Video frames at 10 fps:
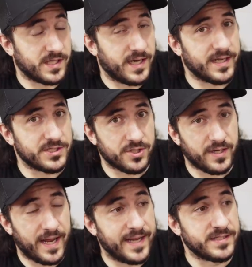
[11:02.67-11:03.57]
to kind of get your
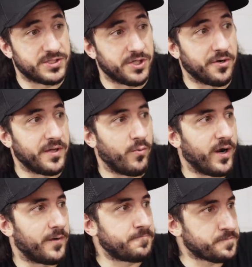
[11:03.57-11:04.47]
hands dirty
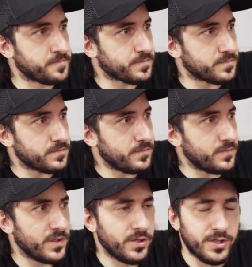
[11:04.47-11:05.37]
where,
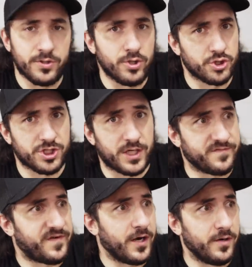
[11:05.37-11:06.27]
no shots
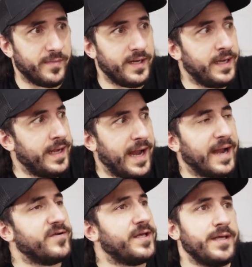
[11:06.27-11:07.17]
fired, but
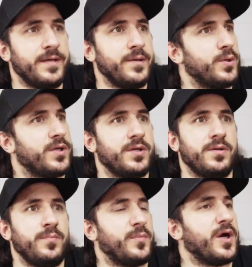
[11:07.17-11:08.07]
every
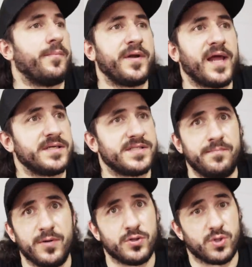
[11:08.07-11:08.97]
company I see
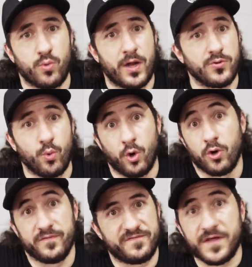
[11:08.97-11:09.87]
built around the
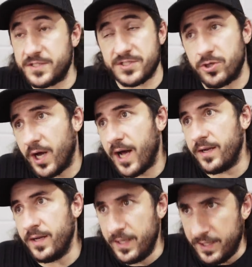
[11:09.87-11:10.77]
world, fitness or
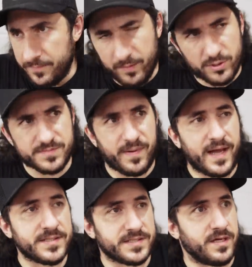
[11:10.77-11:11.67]
not, people are just
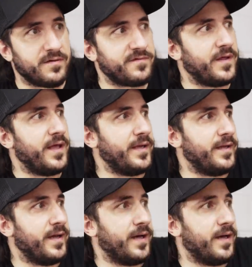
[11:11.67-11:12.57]
buying stuff, and
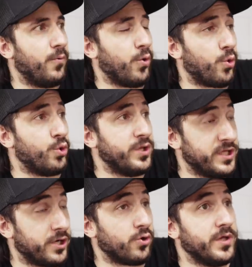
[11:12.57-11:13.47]
we're
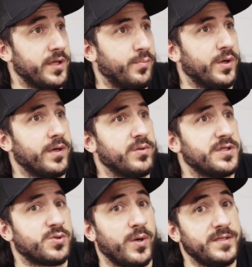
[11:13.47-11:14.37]
literally putting
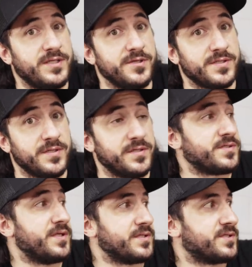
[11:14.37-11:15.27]
blood, sweat, and tears into this
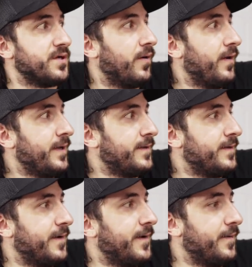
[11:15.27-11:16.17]
thing. So
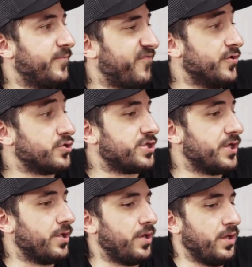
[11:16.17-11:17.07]
it feels
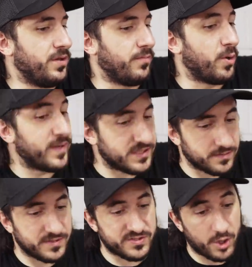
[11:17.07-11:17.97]
good. The
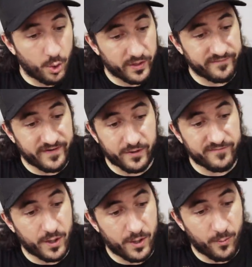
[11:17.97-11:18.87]
momentum is going very,
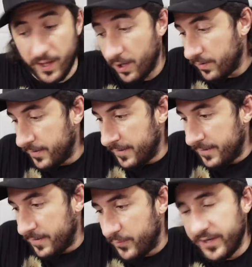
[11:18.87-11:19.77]
very well.
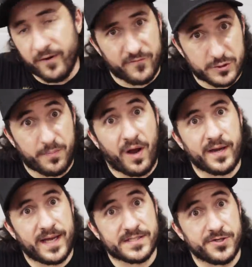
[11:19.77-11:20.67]
We did our first
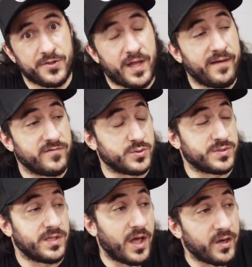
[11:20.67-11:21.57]
podcast here live, which
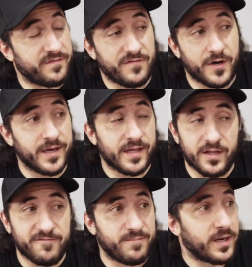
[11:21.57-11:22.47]
was a lot of fun. I
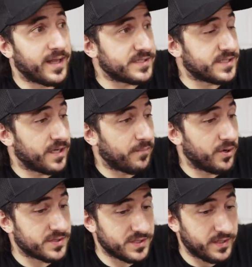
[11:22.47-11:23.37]
love podcasting in
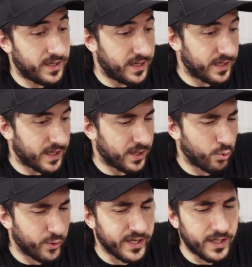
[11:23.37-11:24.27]
person, and it kind
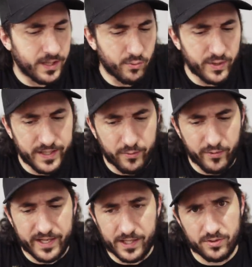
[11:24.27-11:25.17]
of
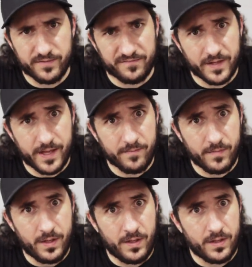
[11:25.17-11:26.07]
rekindled the flame
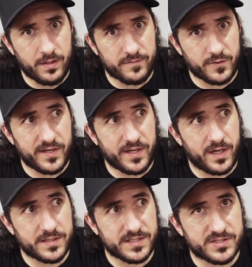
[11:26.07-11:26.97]
of creating
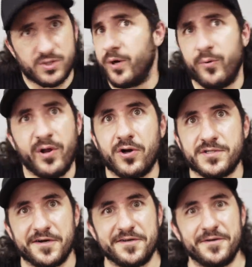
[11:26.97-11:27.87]
content. So here we are
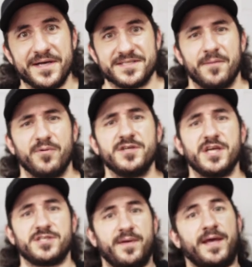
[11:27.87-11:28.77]
talking to you guys. I
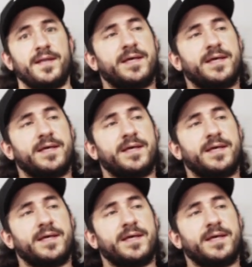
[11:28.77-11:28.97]
appreciate you, man.